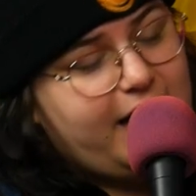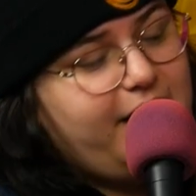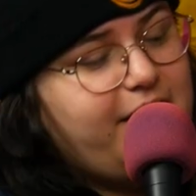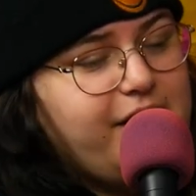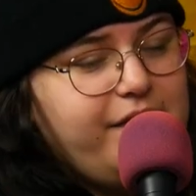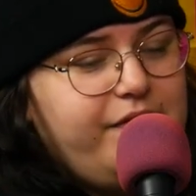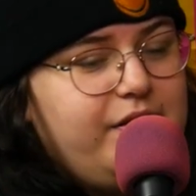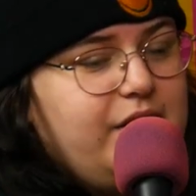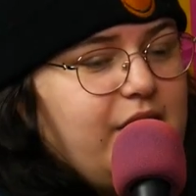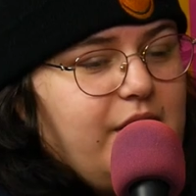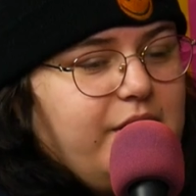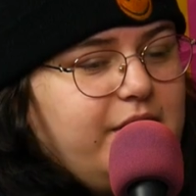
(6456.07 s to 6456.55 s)
I don't
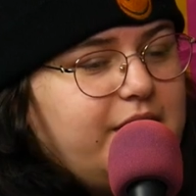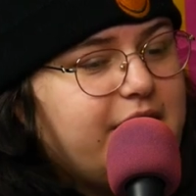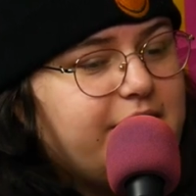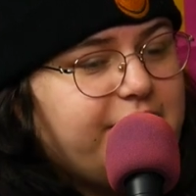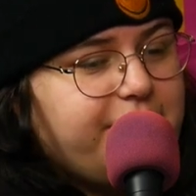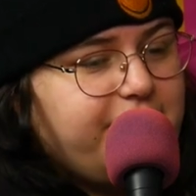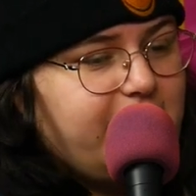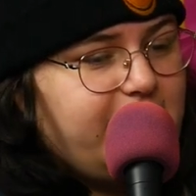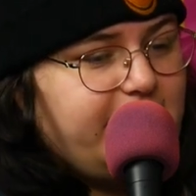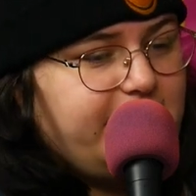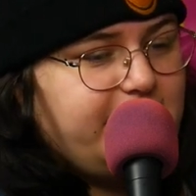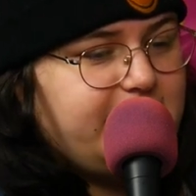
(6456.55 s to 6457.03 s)
asshole. even know what to
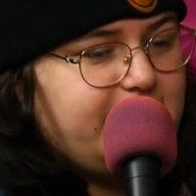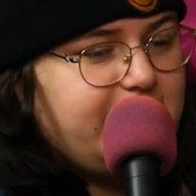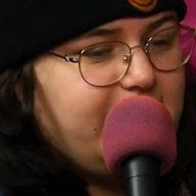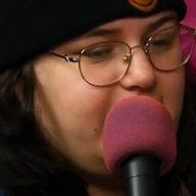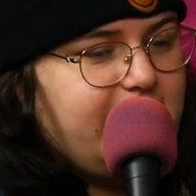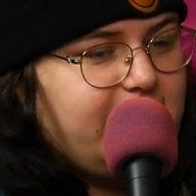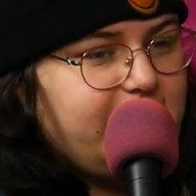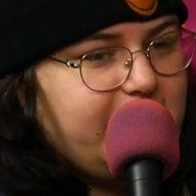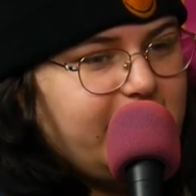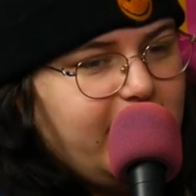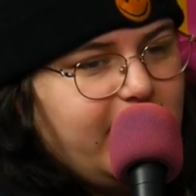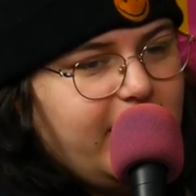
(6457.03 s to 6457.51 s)
fucking
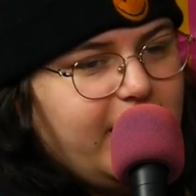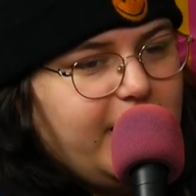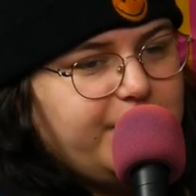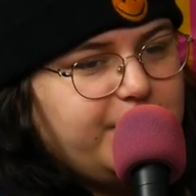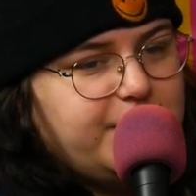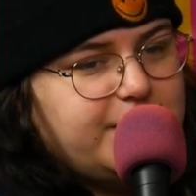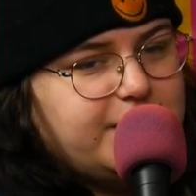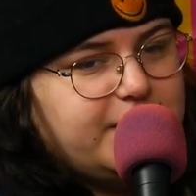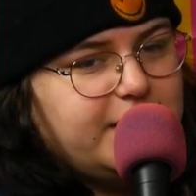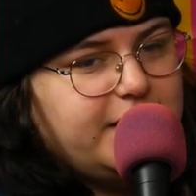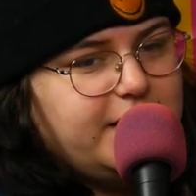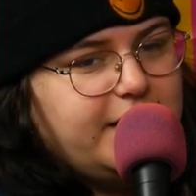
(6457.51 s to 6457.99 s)
say. Yeah,
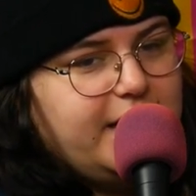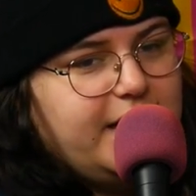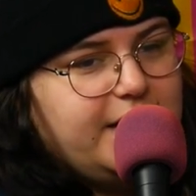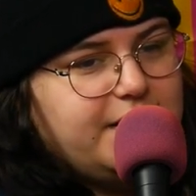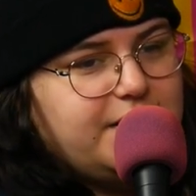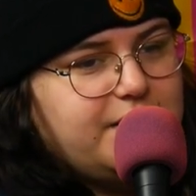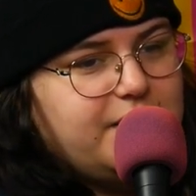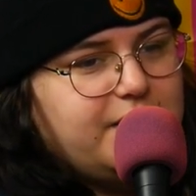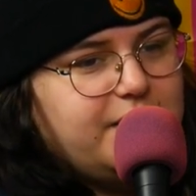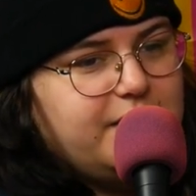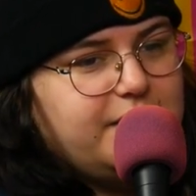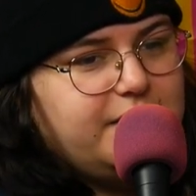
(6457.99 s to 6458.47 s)
obviously an
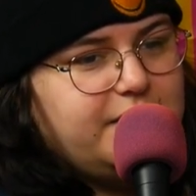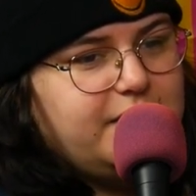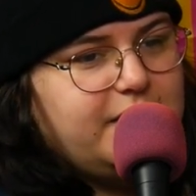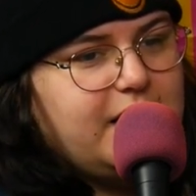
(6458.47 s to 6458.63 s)
asshole